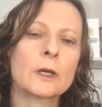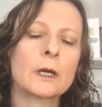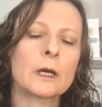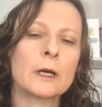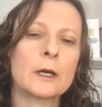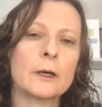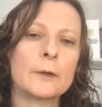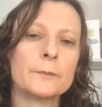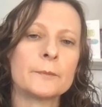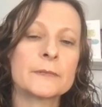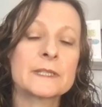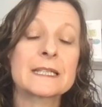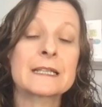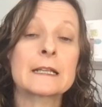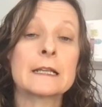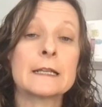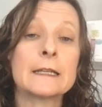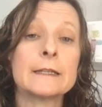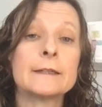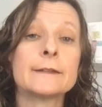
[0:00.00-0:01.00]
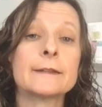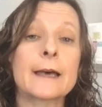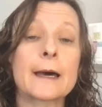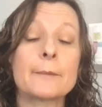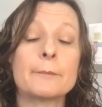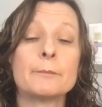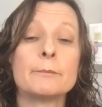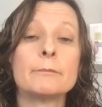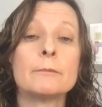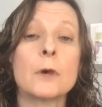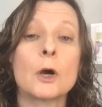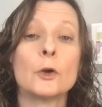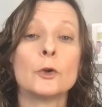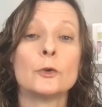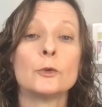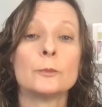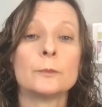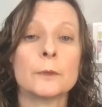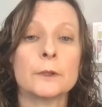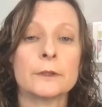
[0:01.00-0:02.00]
particularly in that
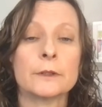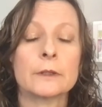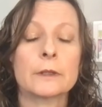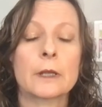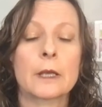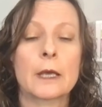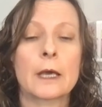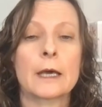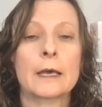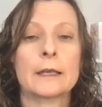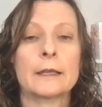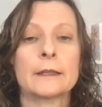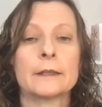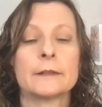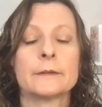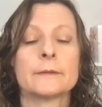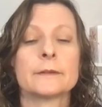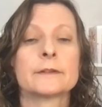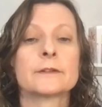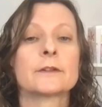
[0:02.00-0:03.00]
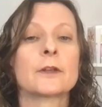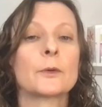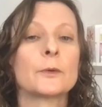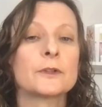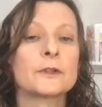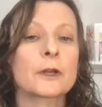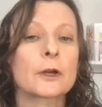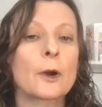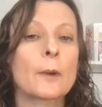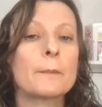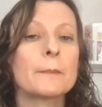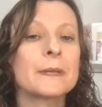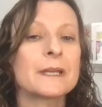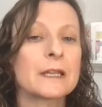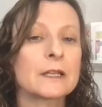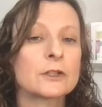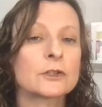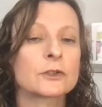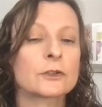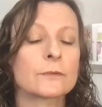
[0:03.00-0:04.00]
moment. And so it's a
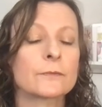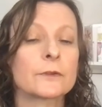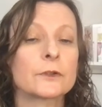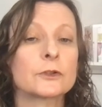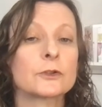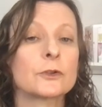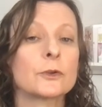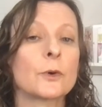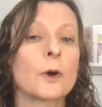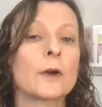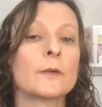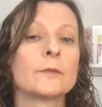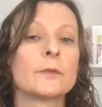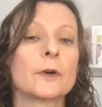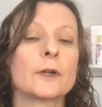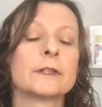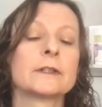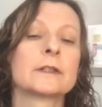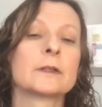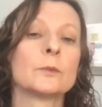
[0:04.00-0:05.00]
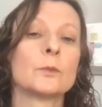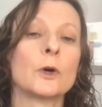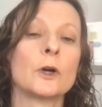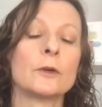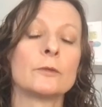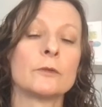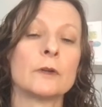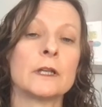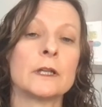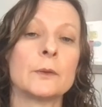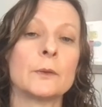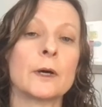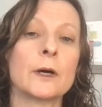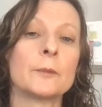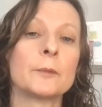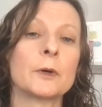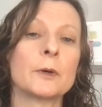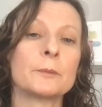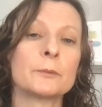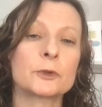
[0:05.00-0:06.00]
combination of the two, I find, can work really
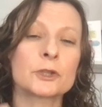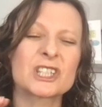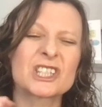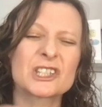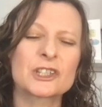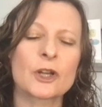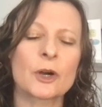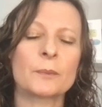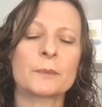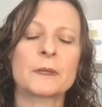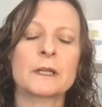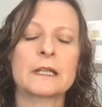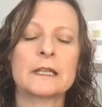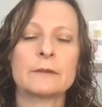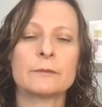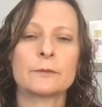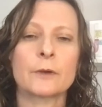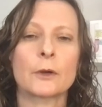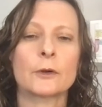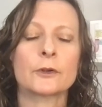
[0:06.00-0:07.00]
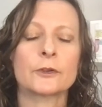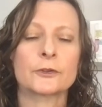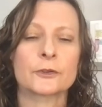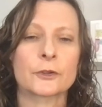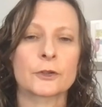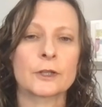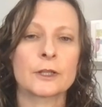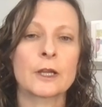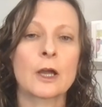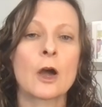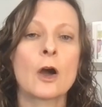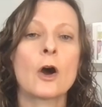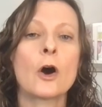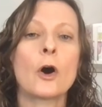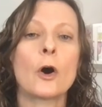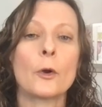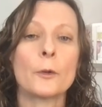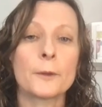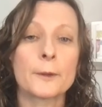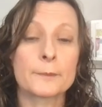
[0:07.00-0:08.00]
well, but predominantly focusing
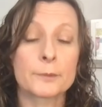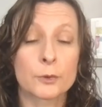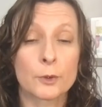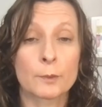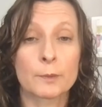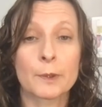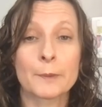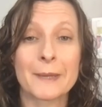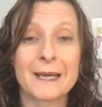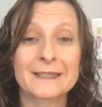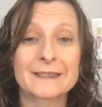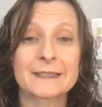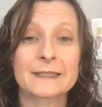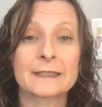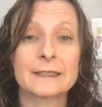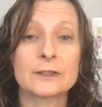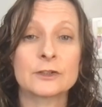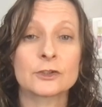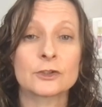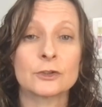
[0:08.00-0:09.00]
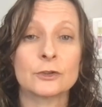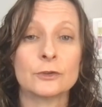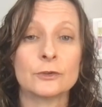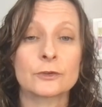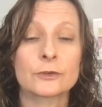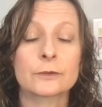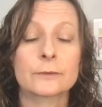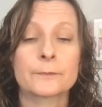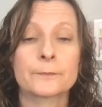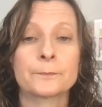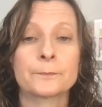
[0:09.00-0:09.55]
on the problematic issues.